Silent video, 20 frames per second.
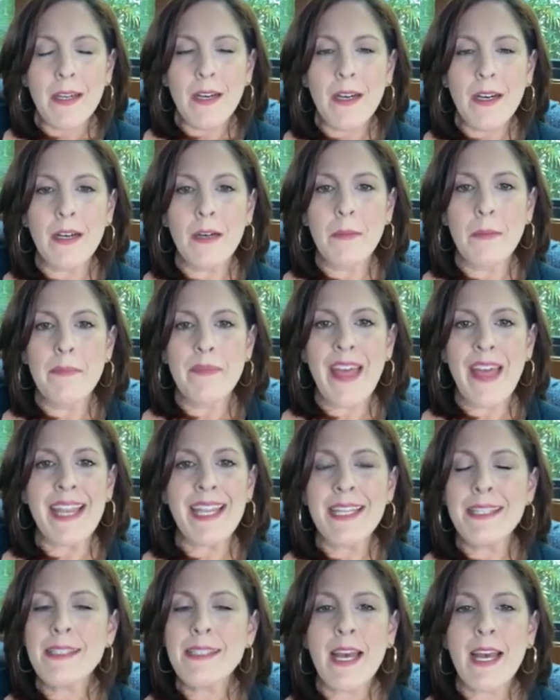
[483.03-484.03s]
That
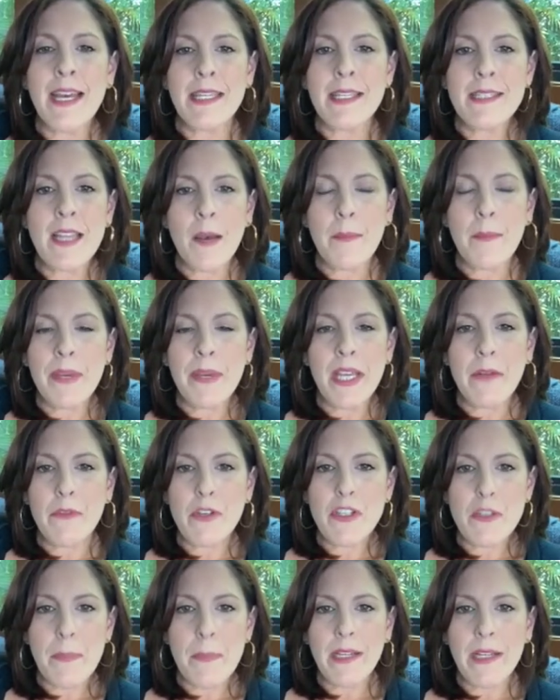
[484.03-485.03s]
insight is not being
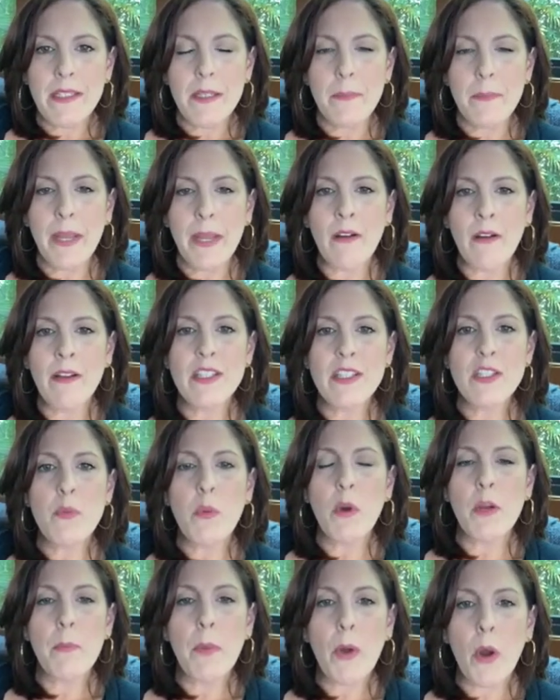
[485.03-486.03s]
respected. Parents
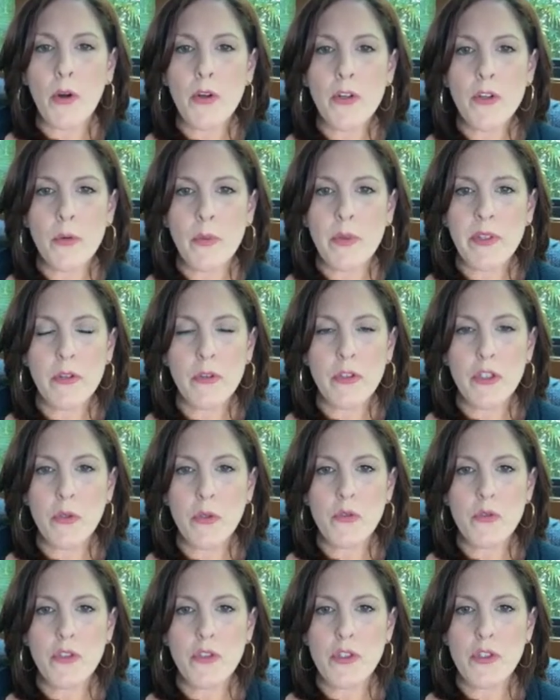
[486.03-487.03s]
want to partner with their
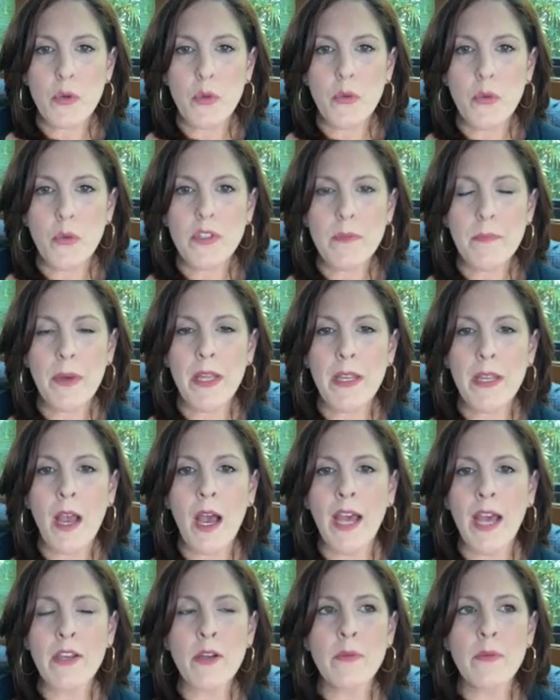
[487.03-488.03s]
children's schools, but
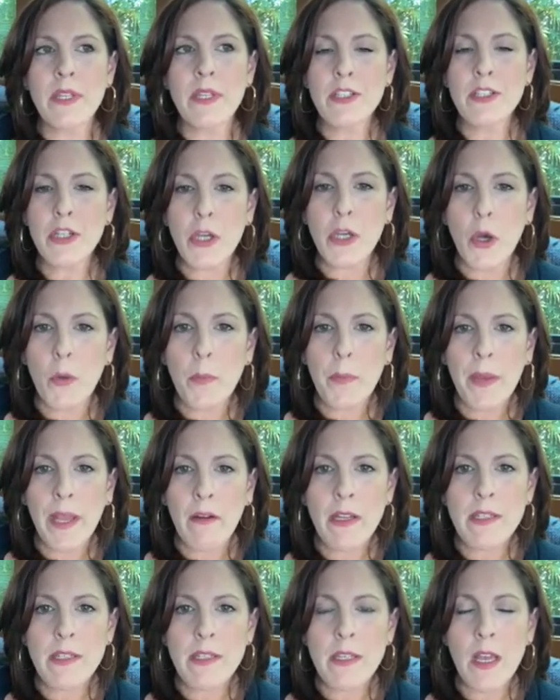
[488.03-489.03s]
I don't need to
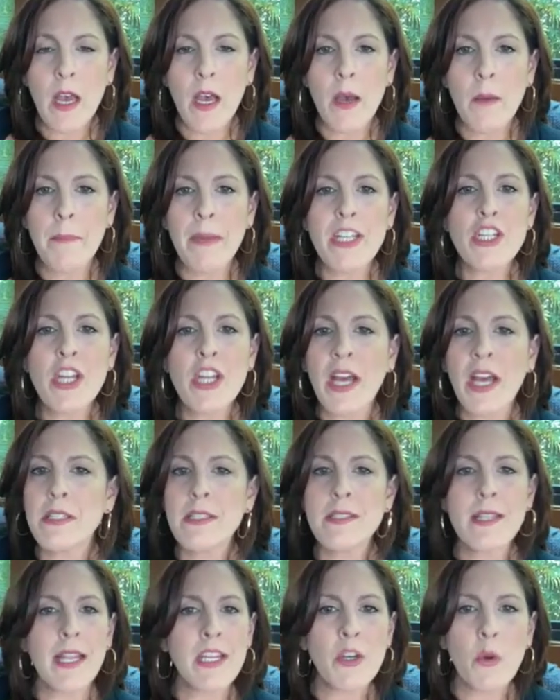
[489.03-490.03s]
co-parent. My child
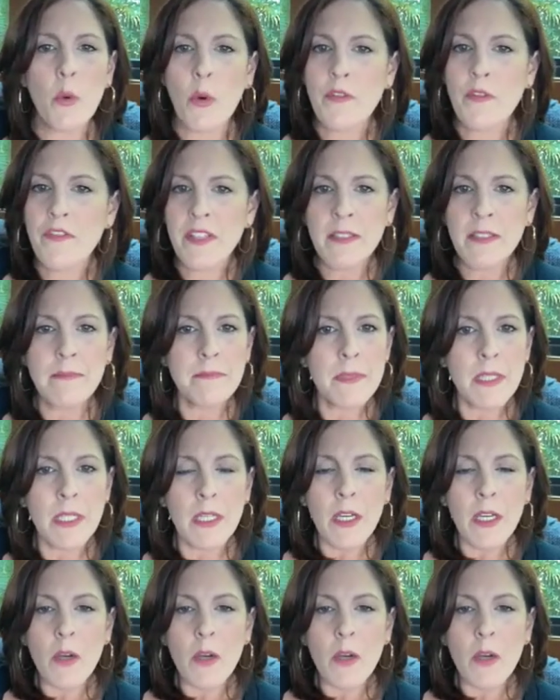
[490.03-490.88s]
is not an orphan.